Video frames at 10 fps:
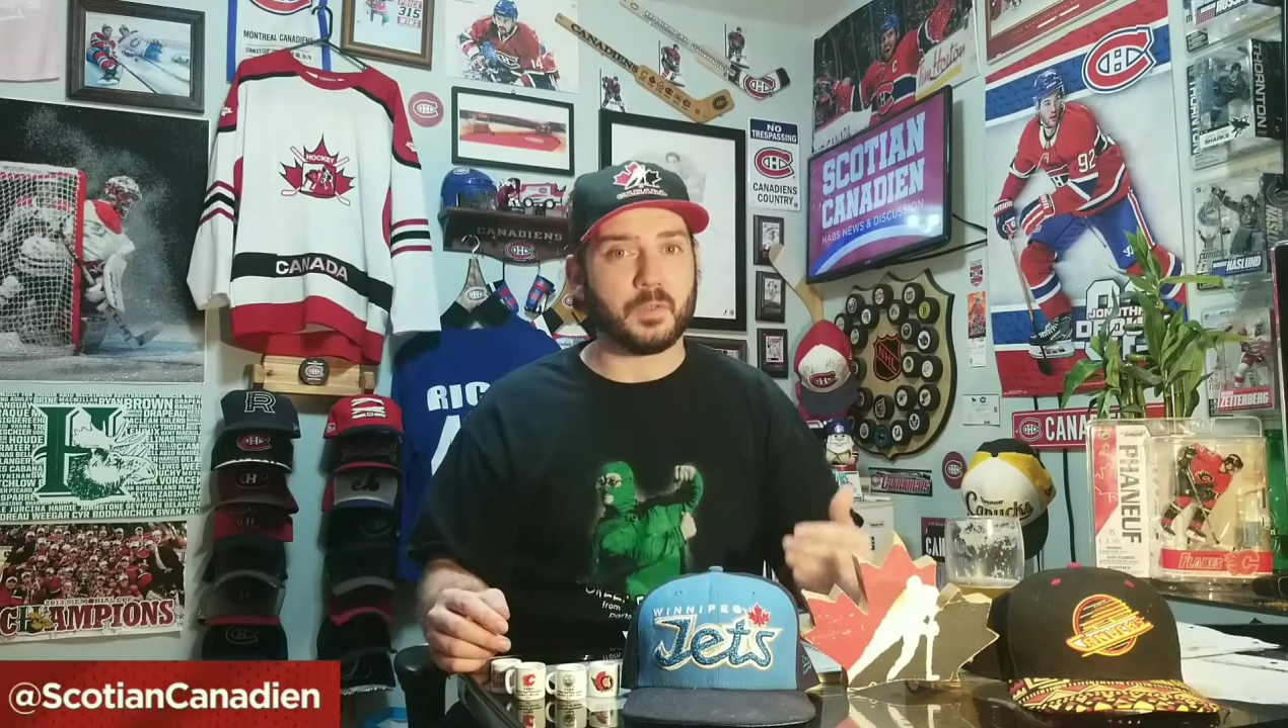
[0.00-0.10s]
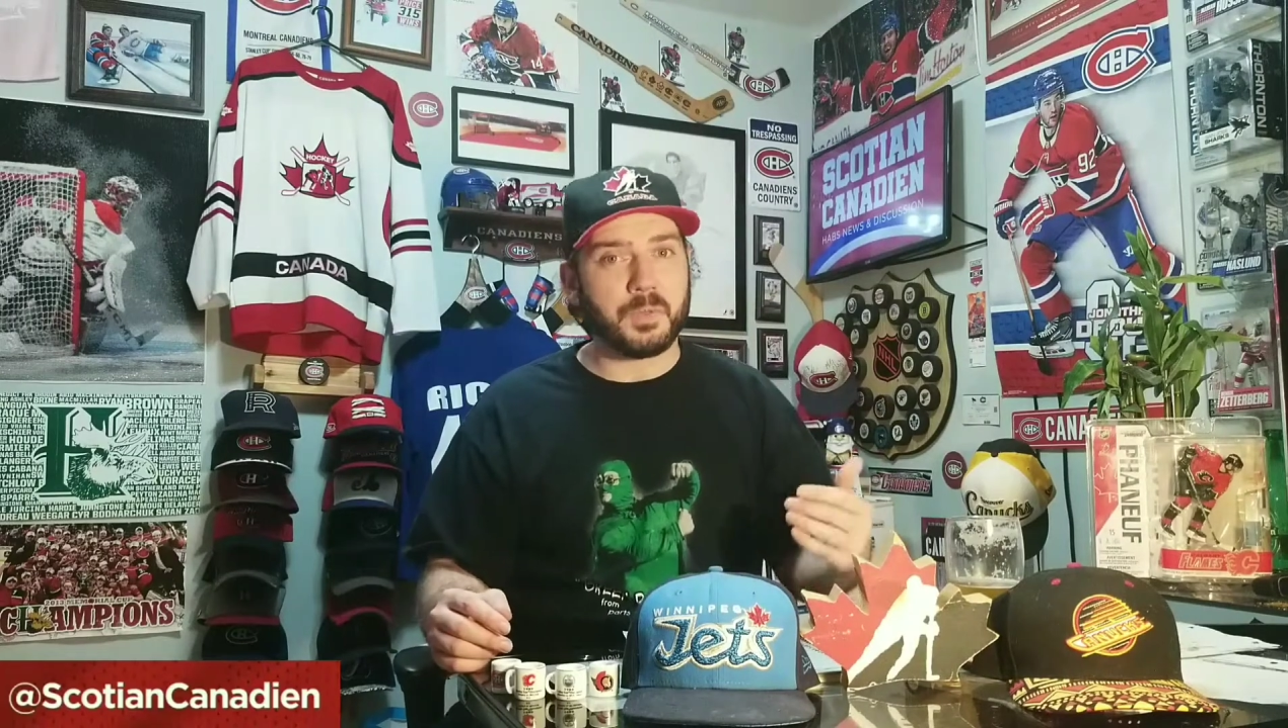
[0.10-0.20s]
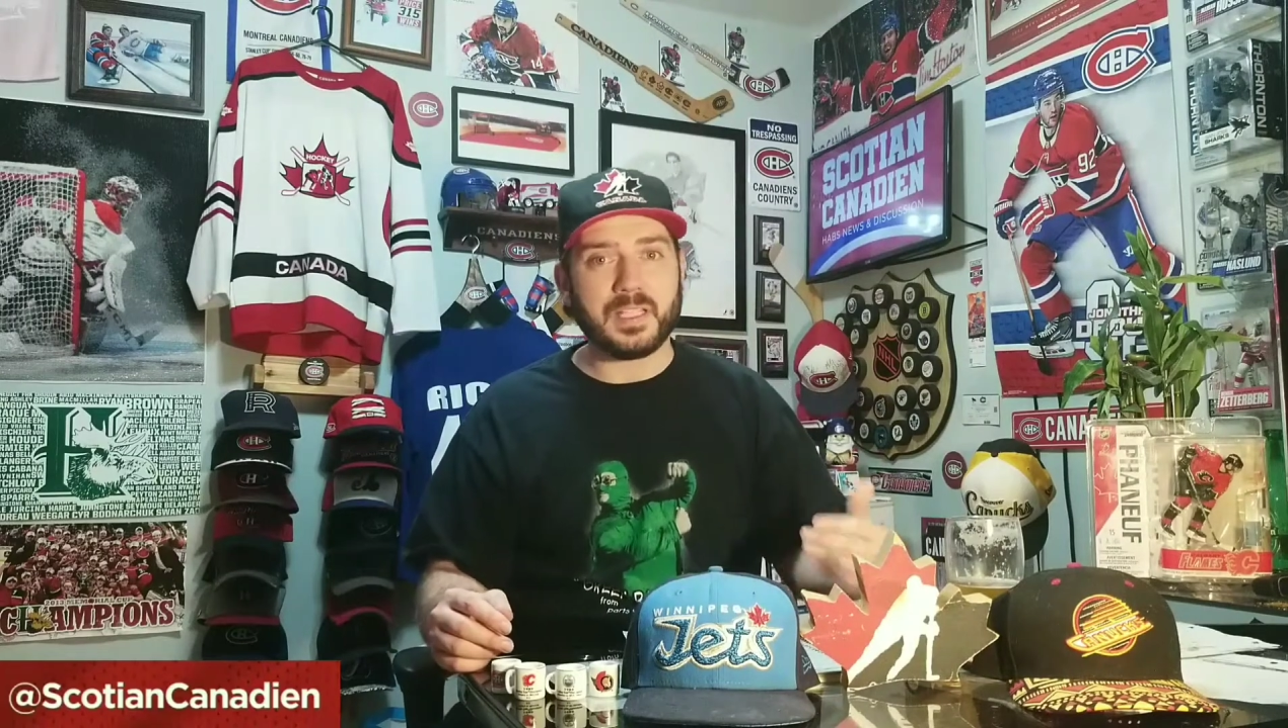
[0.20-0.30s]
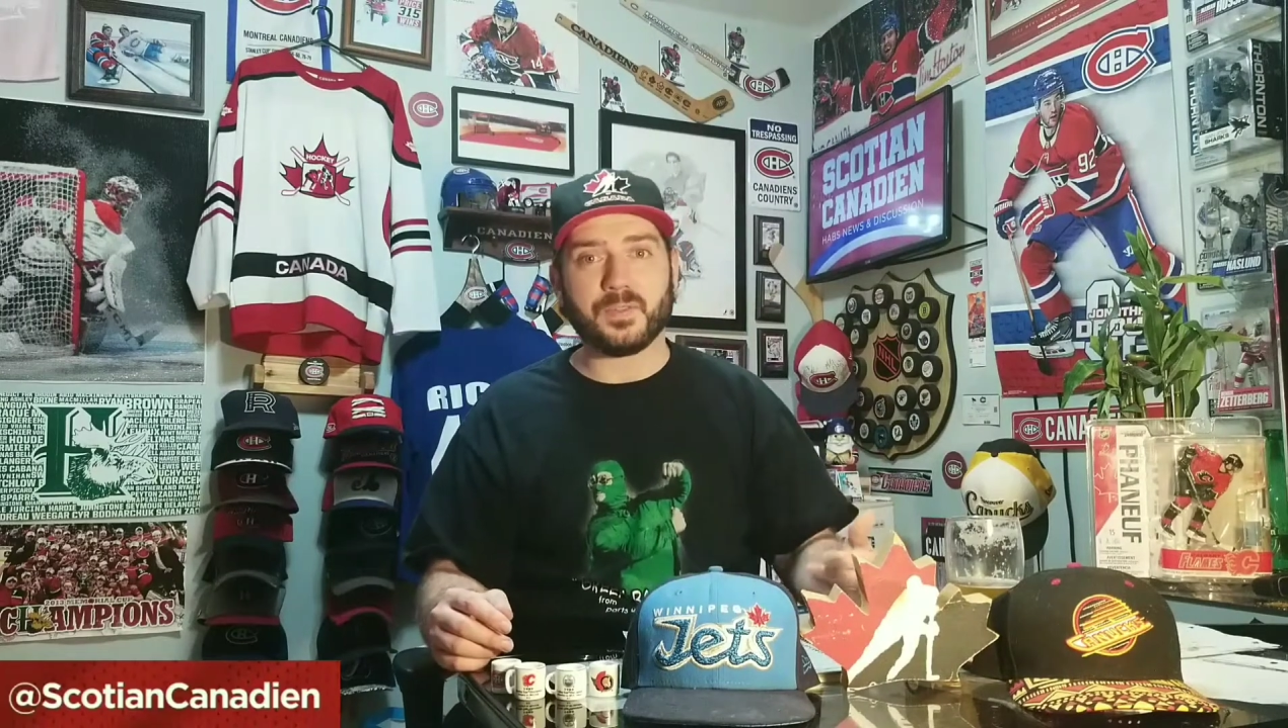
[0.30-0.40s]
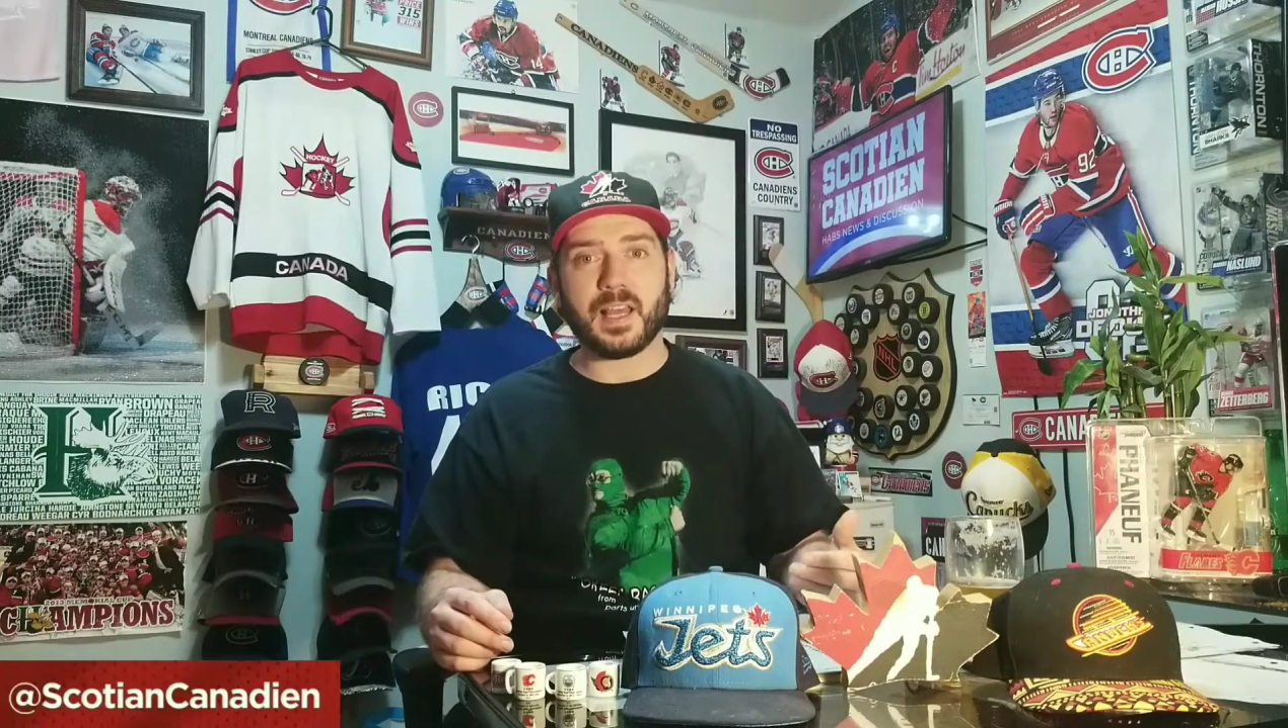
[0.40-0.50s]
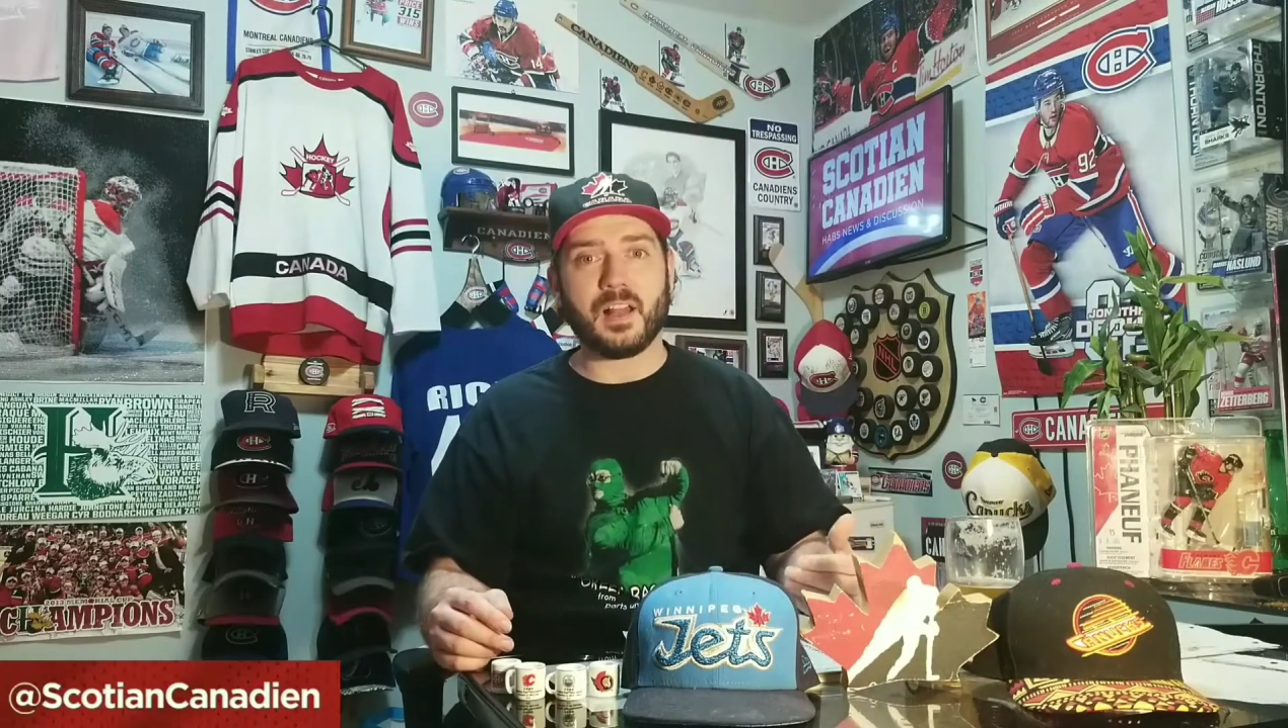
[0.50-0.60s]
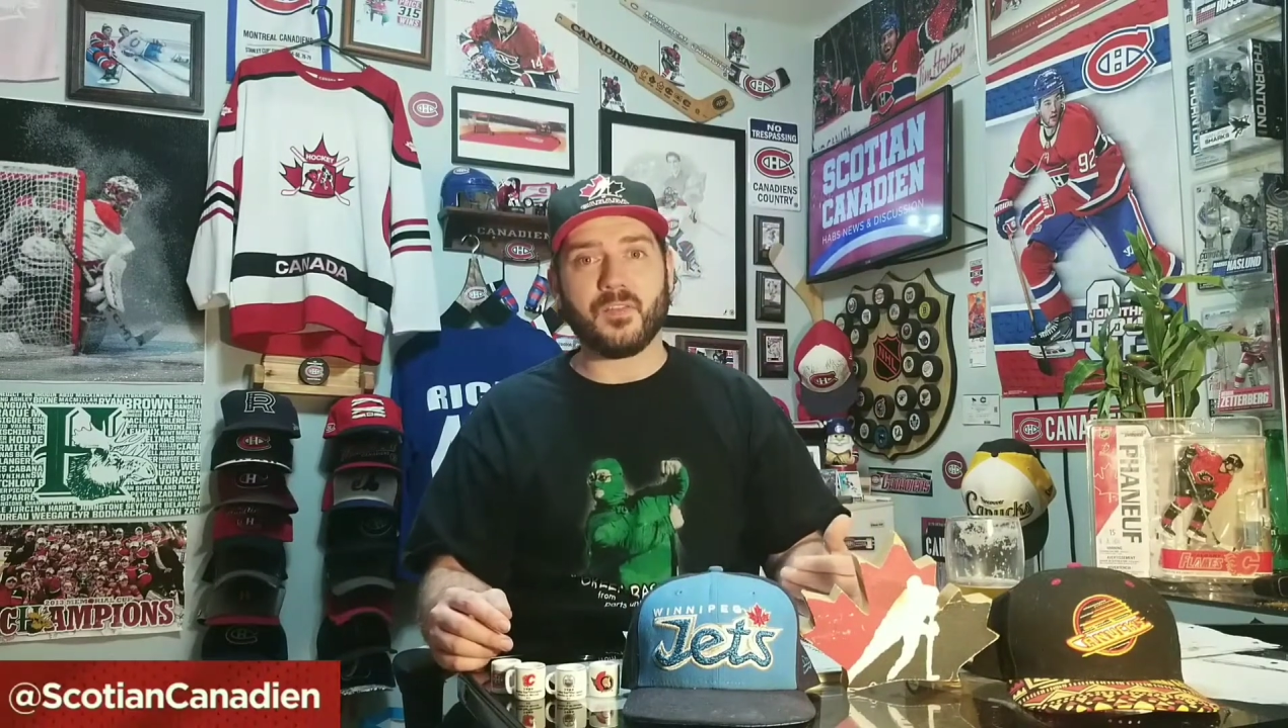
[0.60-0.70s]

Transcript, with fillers: who plays for the